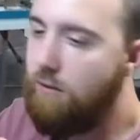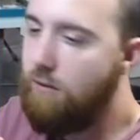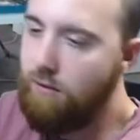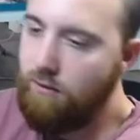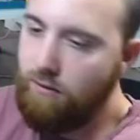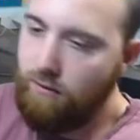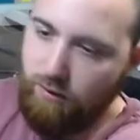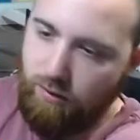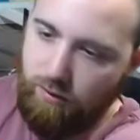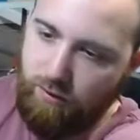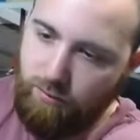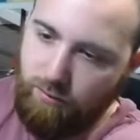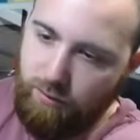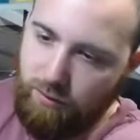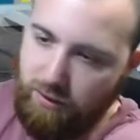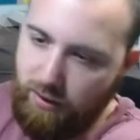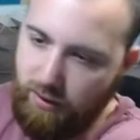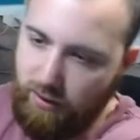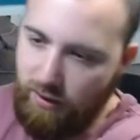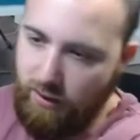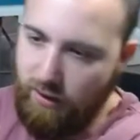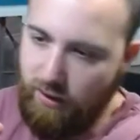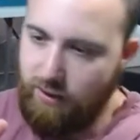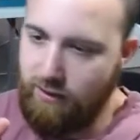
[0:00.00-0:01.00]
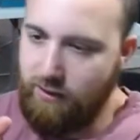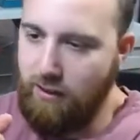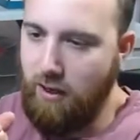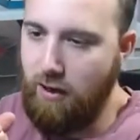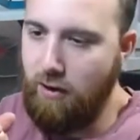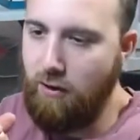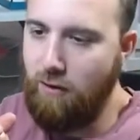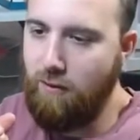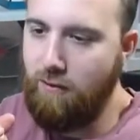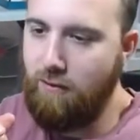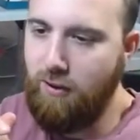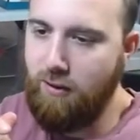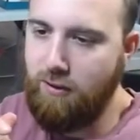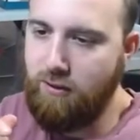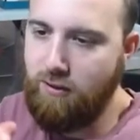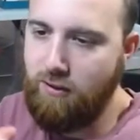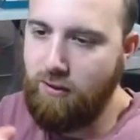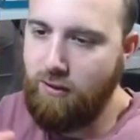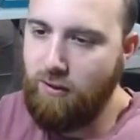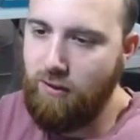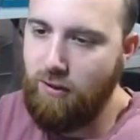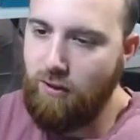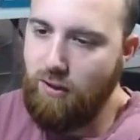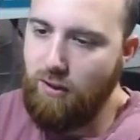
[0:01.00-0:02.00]
Or with the uh, cyano
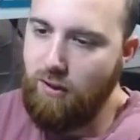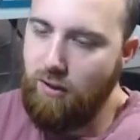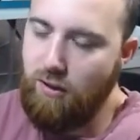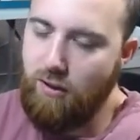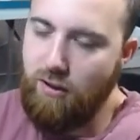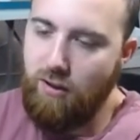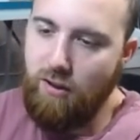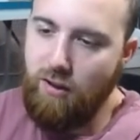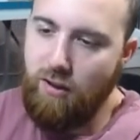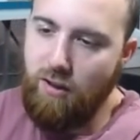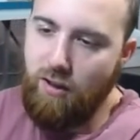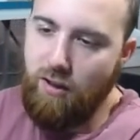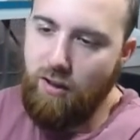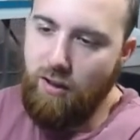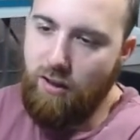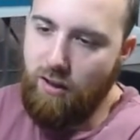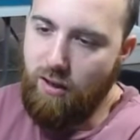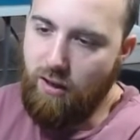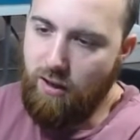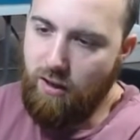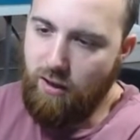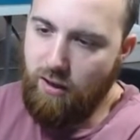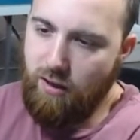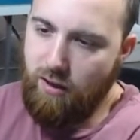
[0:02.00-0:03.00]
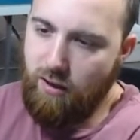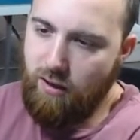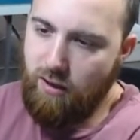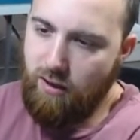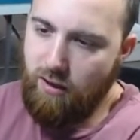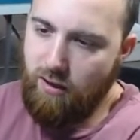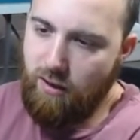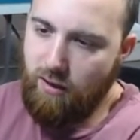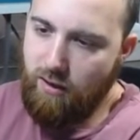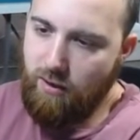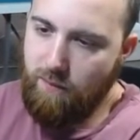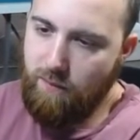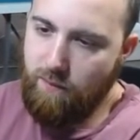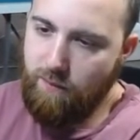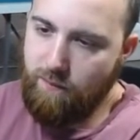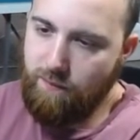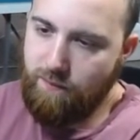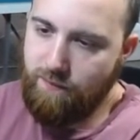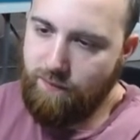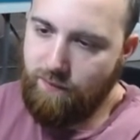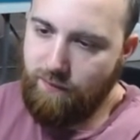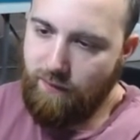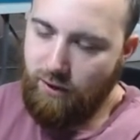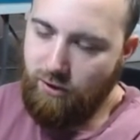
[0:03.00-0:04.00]
effects.
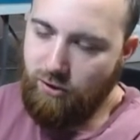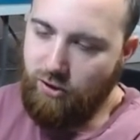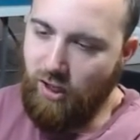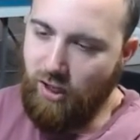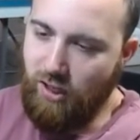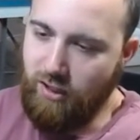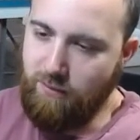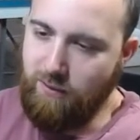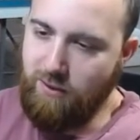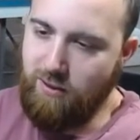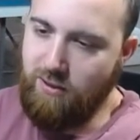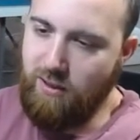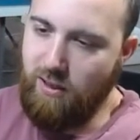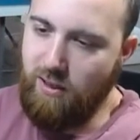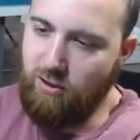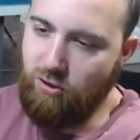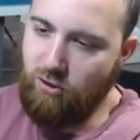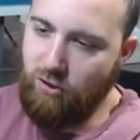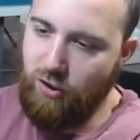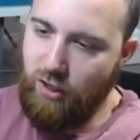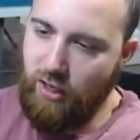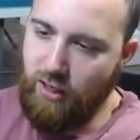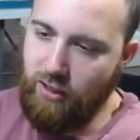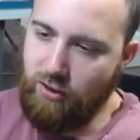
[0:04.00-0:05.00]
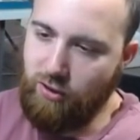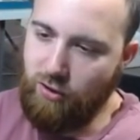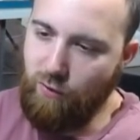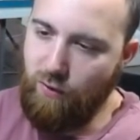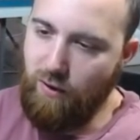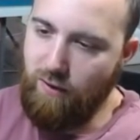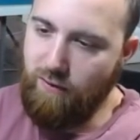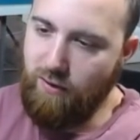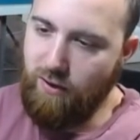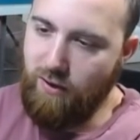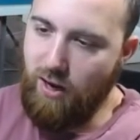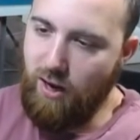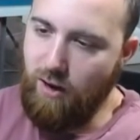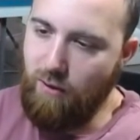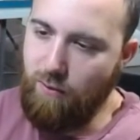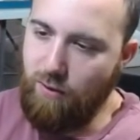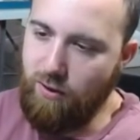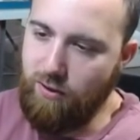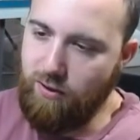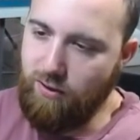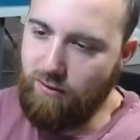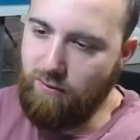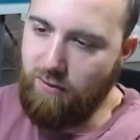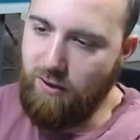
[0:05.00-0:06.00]
Um, Jasmine says, Jake, do you ever not
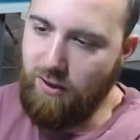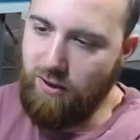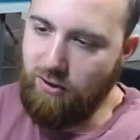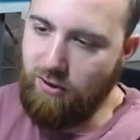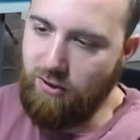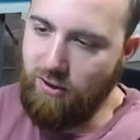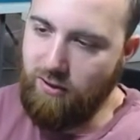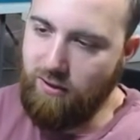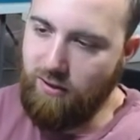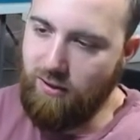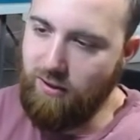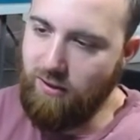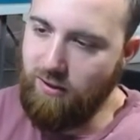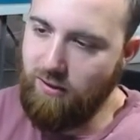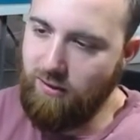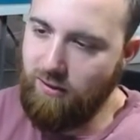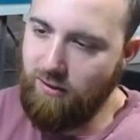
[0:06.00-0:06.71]
want to fight Justin?